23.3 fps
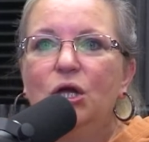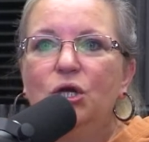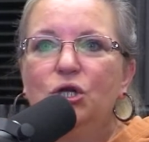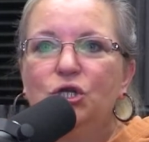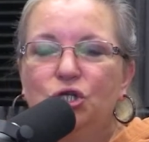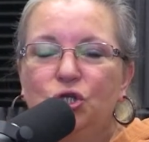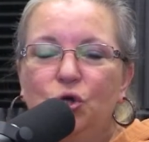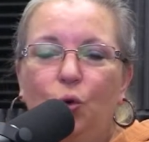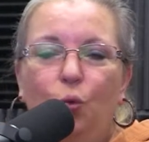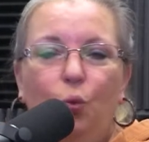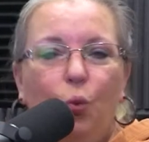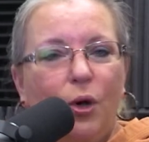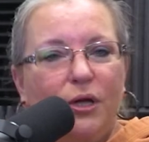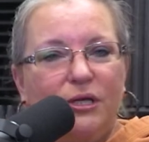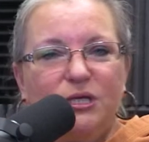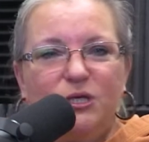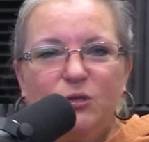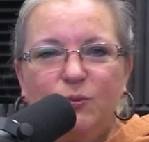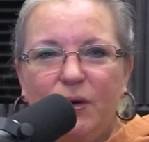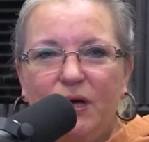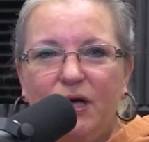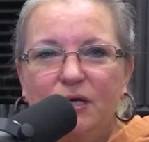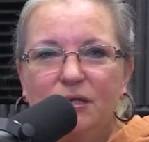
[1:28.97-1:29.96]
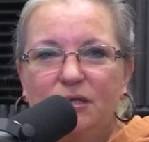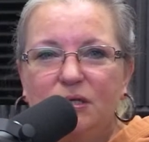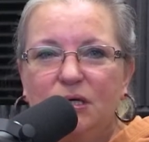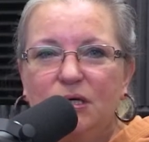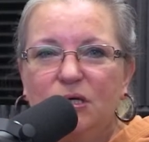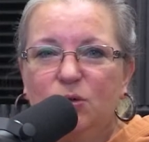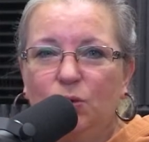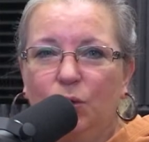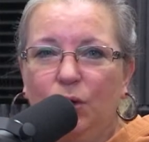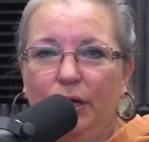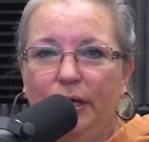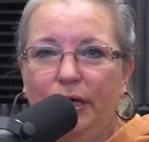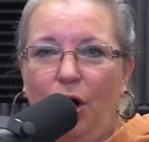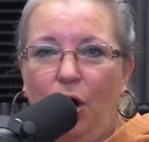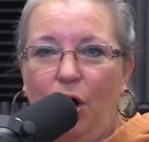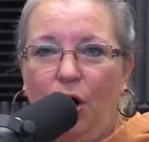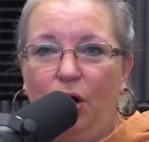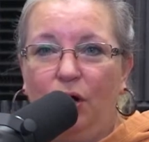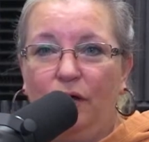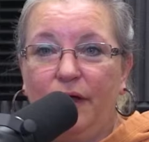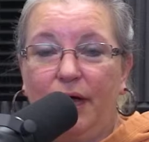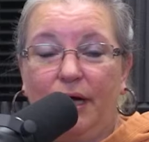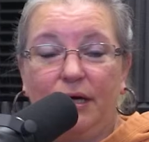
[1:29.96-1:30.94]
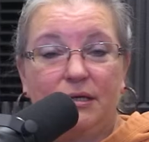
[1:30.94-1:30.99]
So one space is really
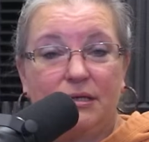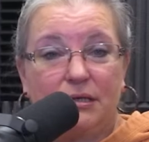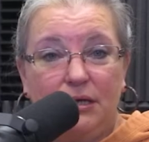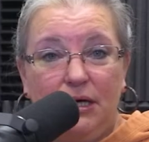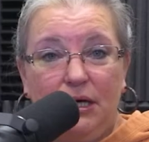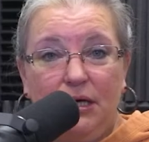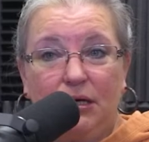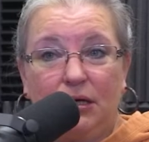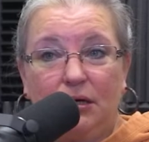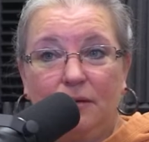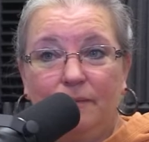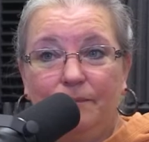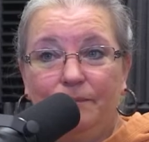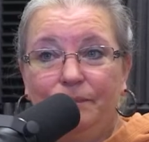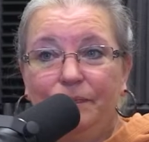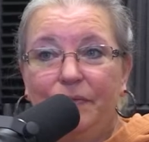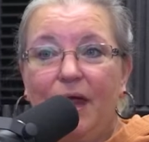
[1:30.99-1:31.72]
all that is needed.